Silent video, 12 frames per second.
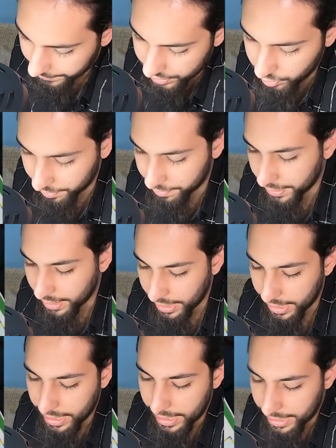this one.
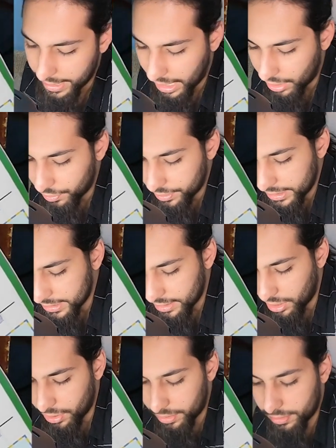Now, we
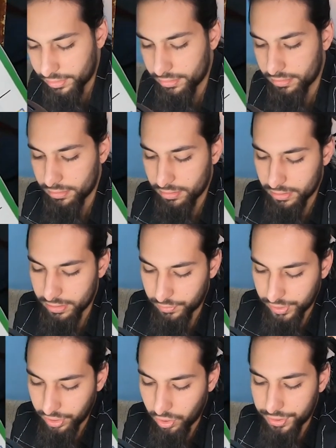
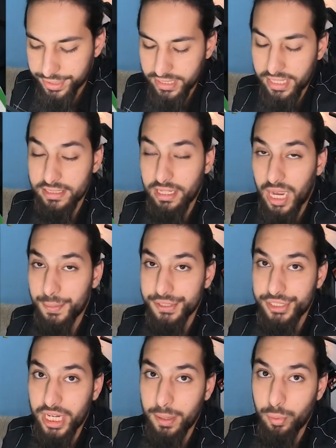can call this a diamond
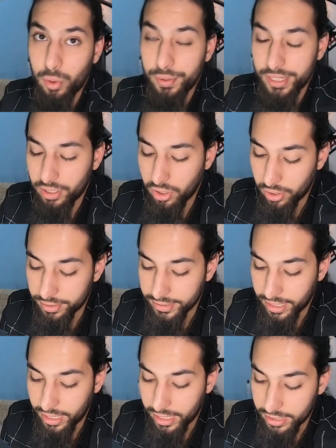shape, or we can call it
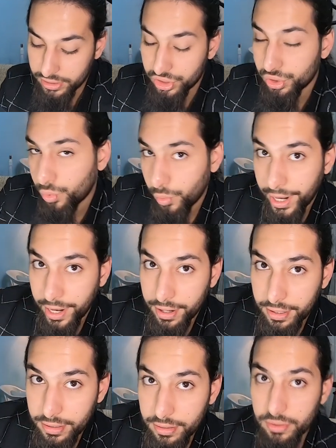a
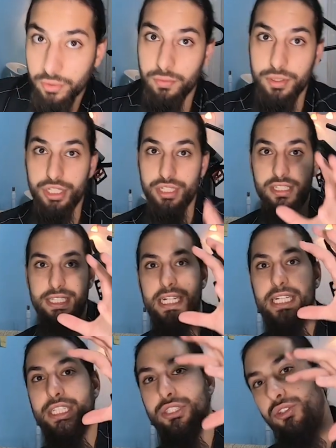square, which is
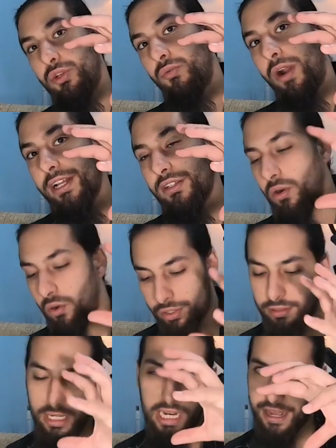tilted to the right or
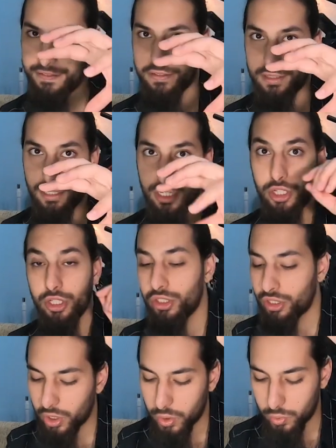the left.
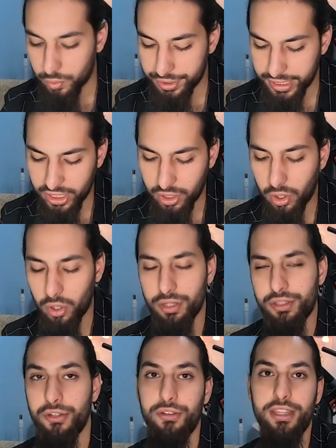So you can call
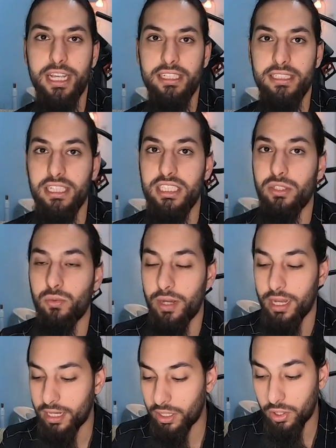it two things: a
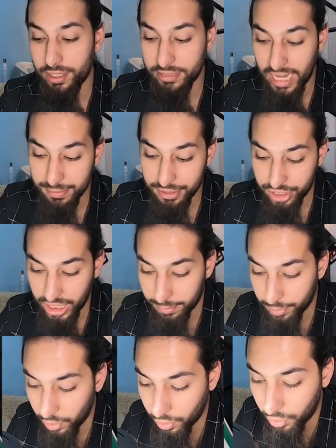square, or diamond
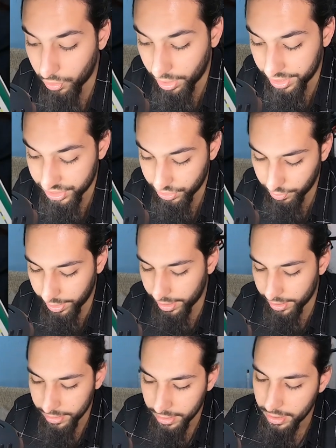shape, or a square.